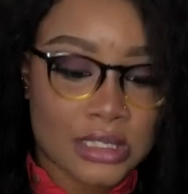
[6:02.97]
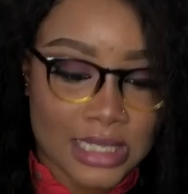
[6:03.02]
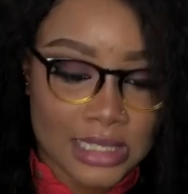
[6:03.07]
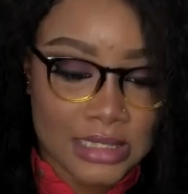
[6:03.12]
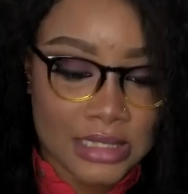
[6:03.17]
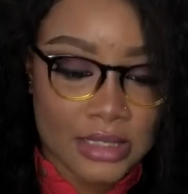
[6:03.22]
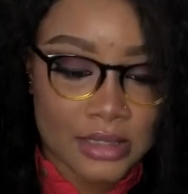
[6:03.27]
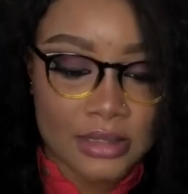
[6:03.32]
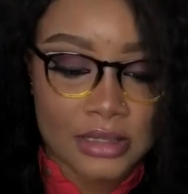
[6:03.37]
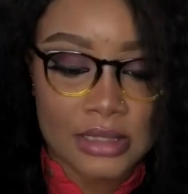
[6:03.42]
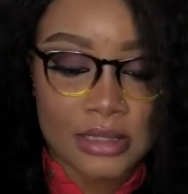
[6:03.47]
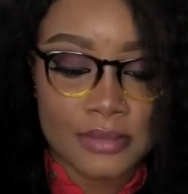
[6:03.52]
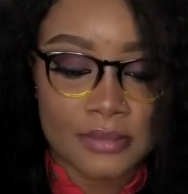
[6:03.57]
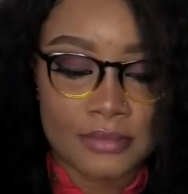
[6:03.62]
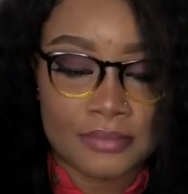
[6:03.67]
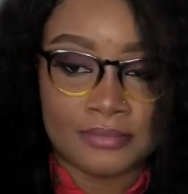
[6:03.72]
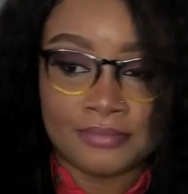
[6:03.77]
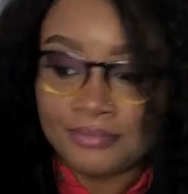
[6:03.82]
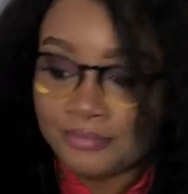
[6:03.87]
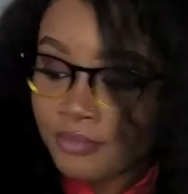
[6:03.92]
That's it.
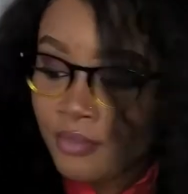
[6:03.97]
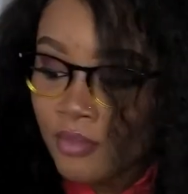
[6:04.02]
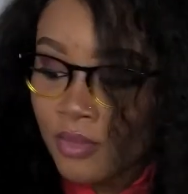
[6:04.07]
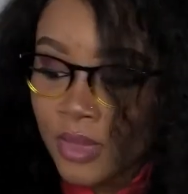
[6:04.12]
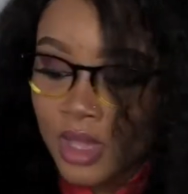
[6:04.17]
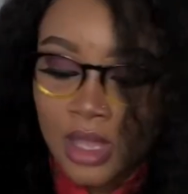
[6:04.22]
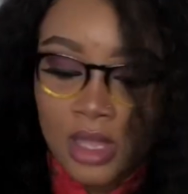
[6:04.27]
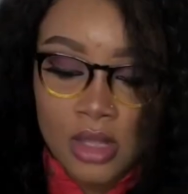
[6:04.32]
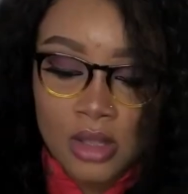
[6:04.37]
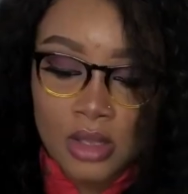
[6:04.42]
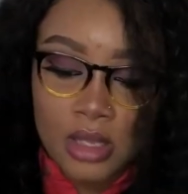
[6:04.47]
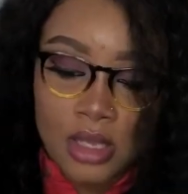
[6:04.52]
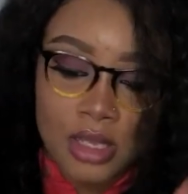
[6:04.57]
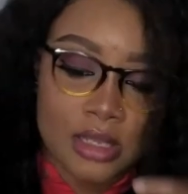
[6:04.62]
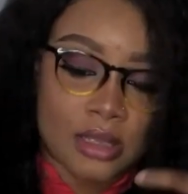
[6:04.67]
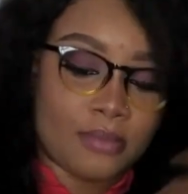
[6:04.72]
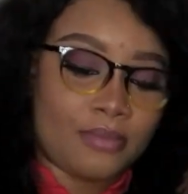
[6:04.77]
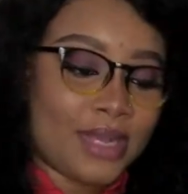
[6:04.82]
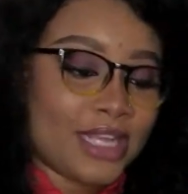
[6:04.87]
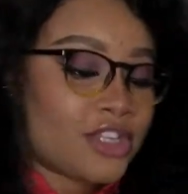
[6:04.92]
Okay, the
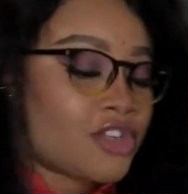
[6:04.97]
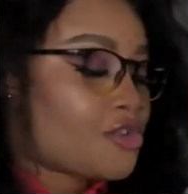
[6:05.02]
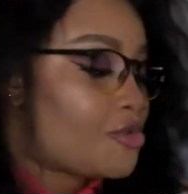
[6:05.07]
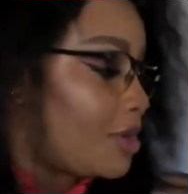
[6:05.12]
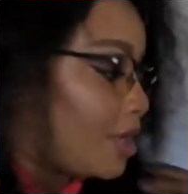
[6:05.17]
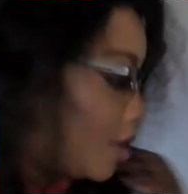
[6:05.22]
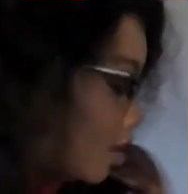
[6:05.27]
battery.